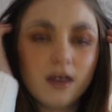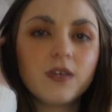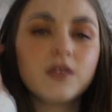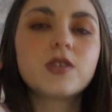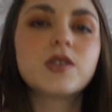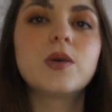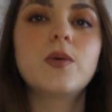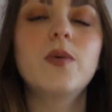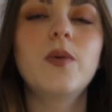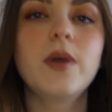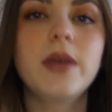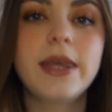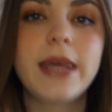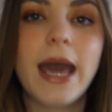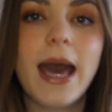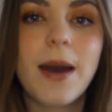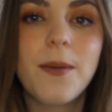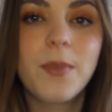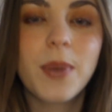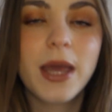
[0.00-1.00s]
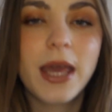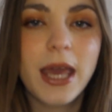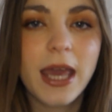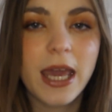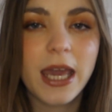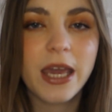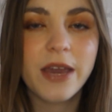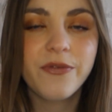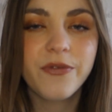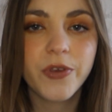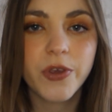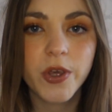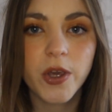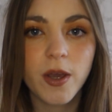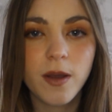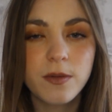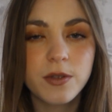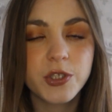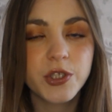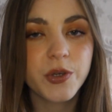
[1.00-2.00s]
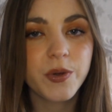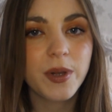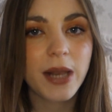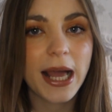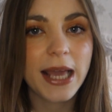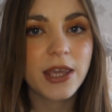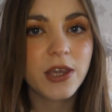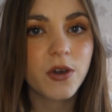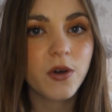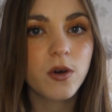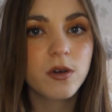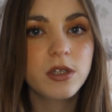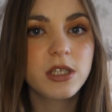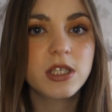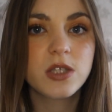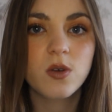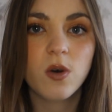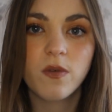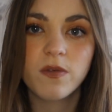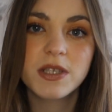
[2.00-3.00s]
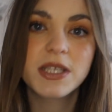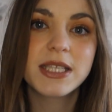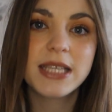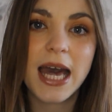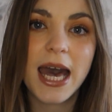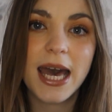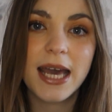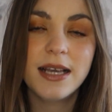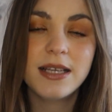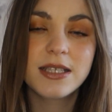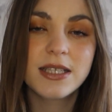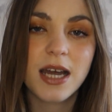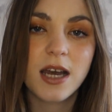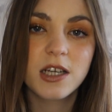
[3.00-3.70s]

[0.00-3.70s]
So yep, if you do like your hoodies oversized,